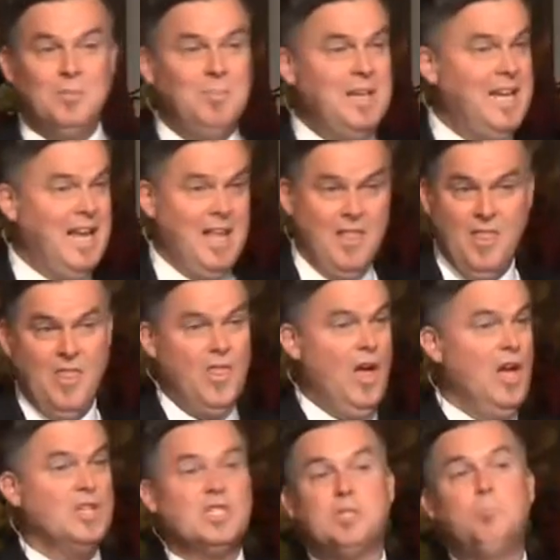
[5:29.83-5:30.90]
to be in
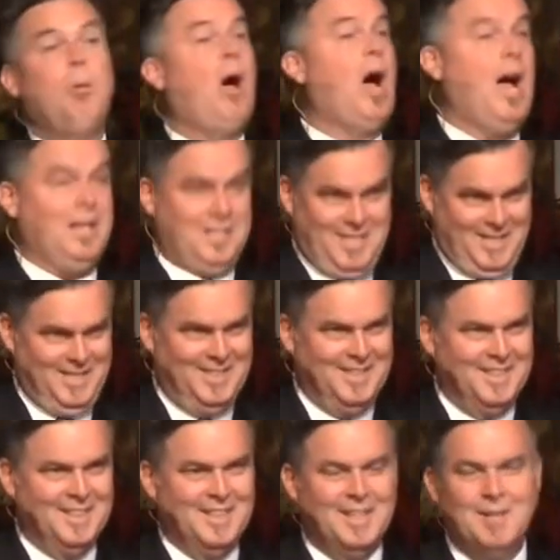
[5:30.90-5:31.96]
the spot,
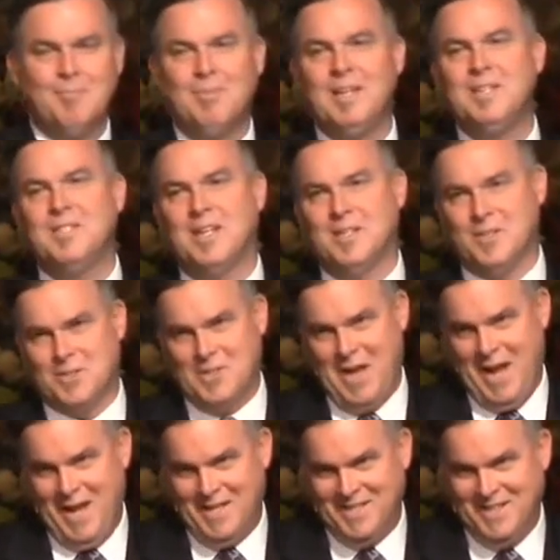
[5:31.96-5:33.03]
please
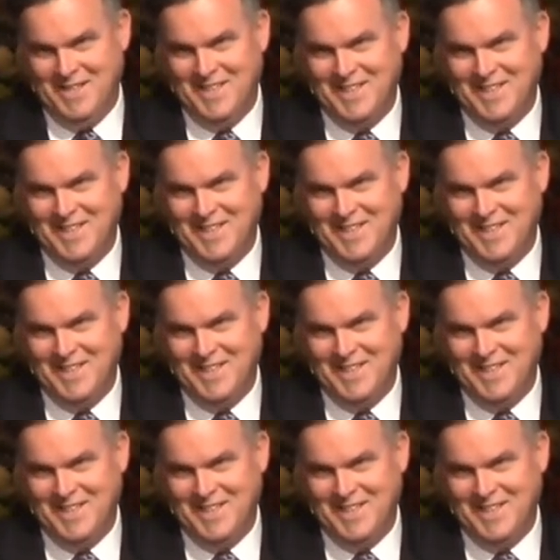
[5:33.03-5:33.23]
understand.